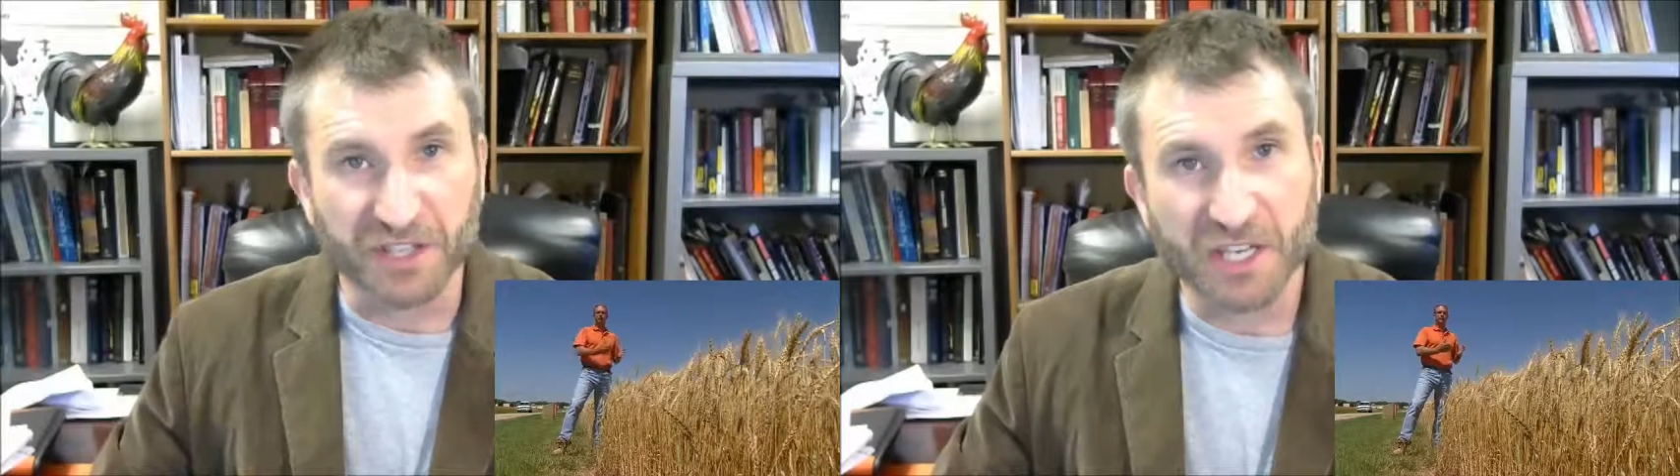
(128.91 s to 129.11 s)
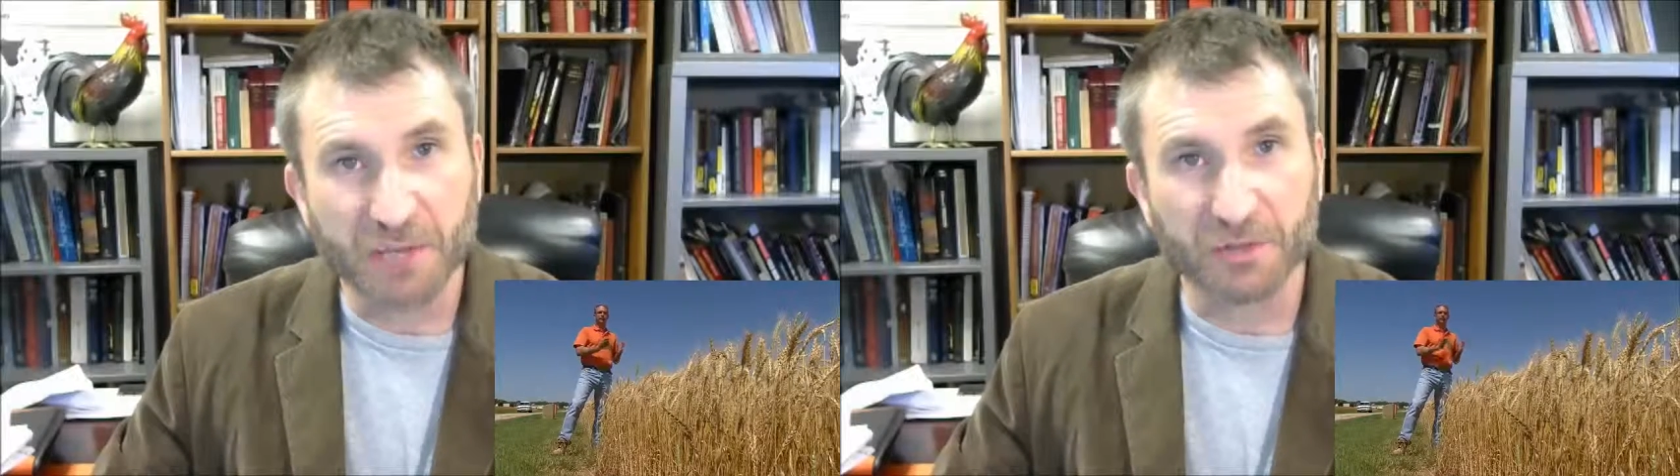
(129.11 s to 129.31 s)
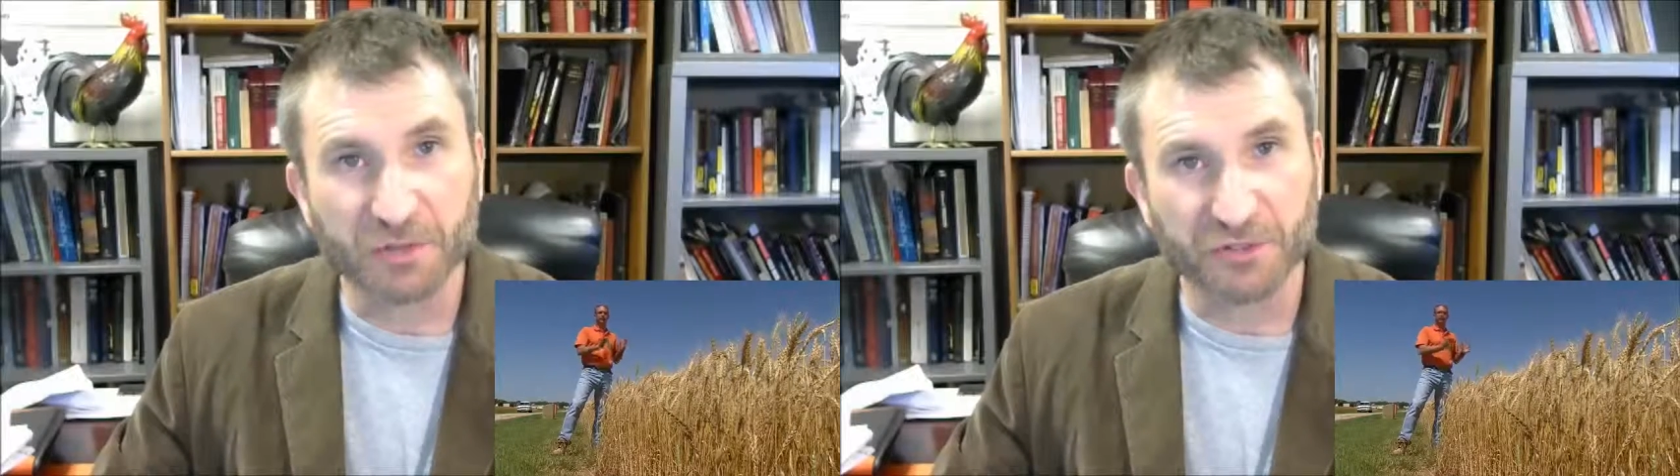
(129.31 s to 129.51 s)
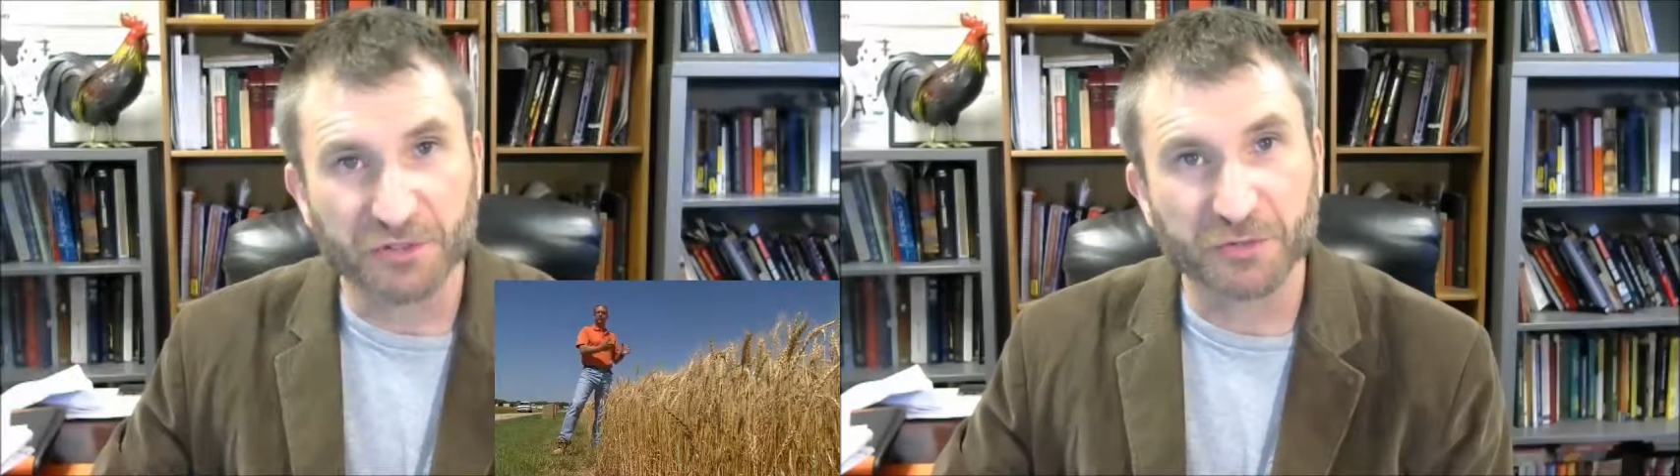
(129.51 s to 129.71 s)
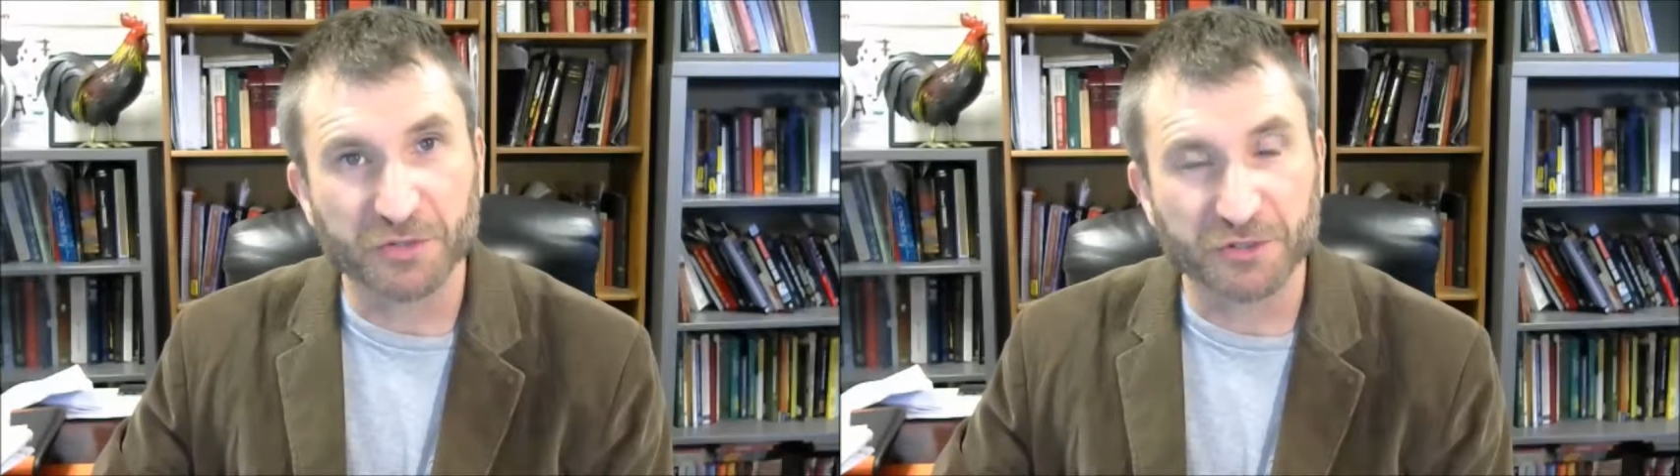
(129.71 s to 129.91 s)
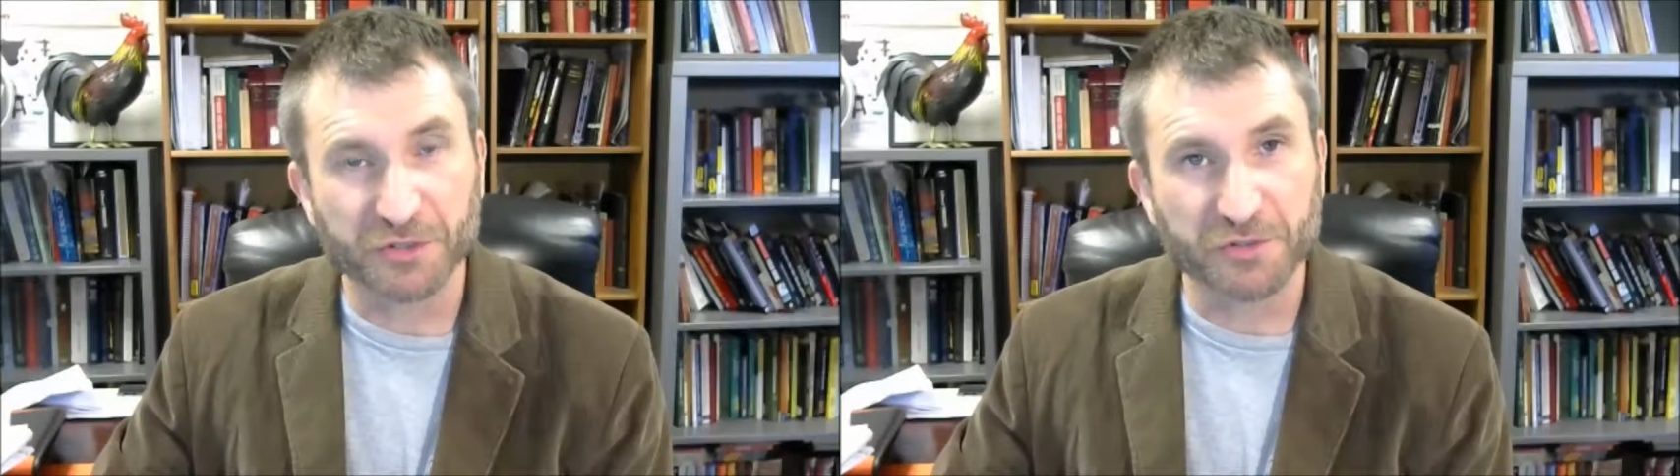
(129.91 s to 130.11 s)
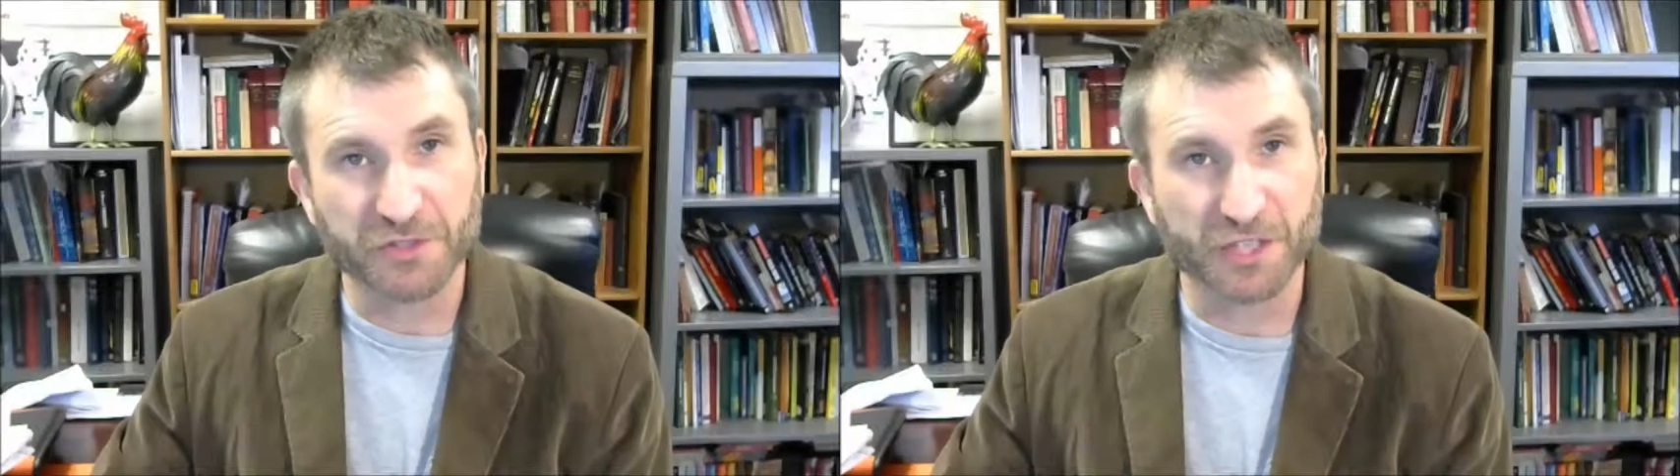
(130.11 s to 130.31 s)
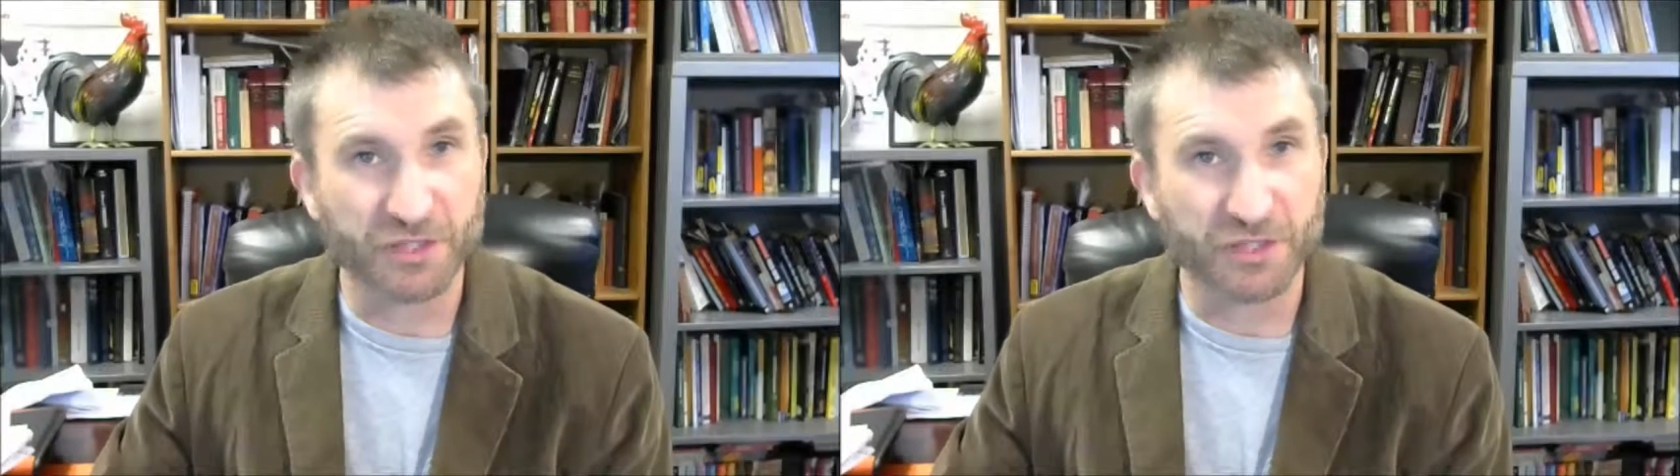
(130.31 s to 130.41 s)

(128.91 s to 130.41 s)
chemicals to induce a